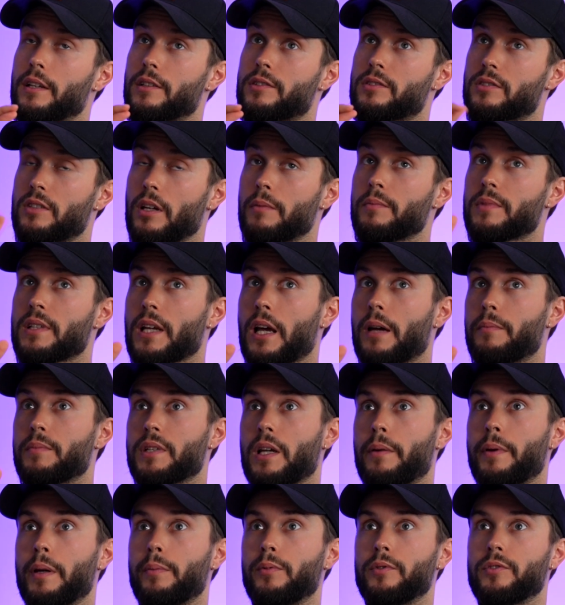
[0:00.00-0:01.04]
sometimes
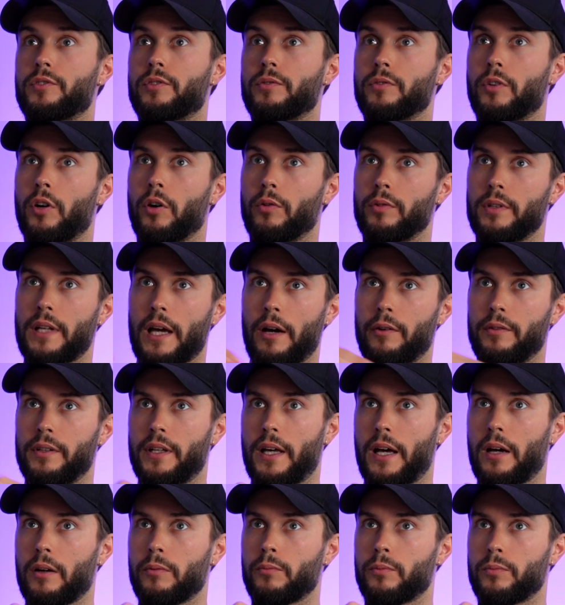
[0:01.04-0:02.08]
I'm able to go down
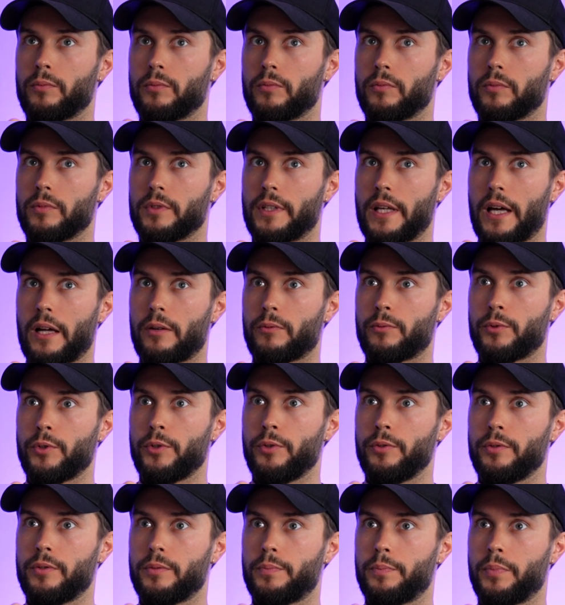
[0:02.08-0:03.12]
that that
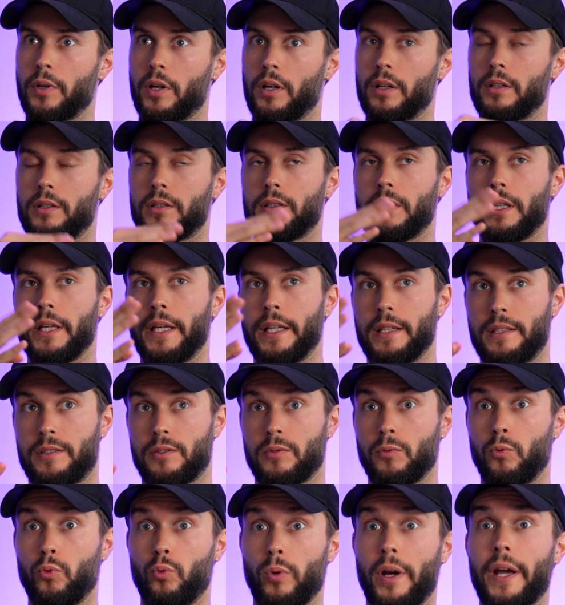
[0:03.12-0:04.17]
route, but it's
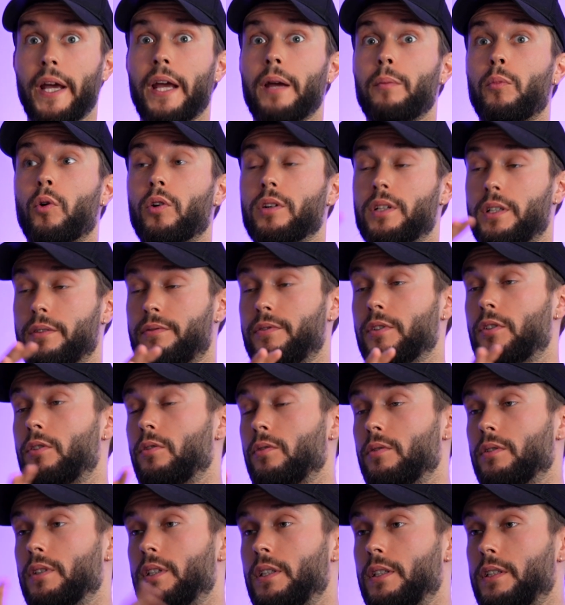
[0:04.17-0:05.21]
way more
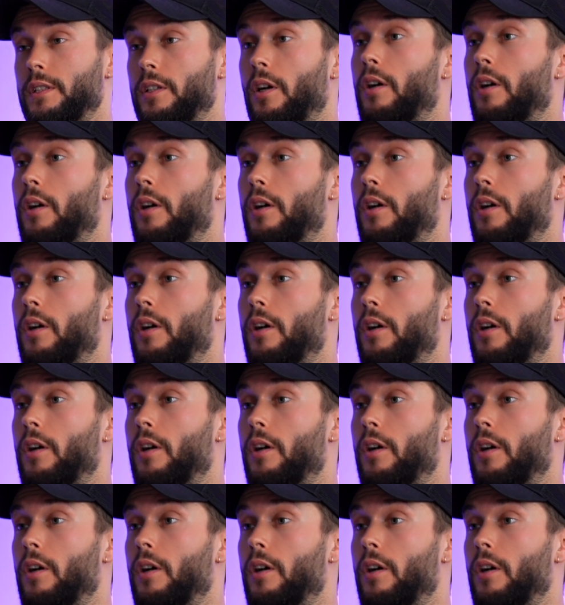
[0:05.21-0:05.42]
difficult than the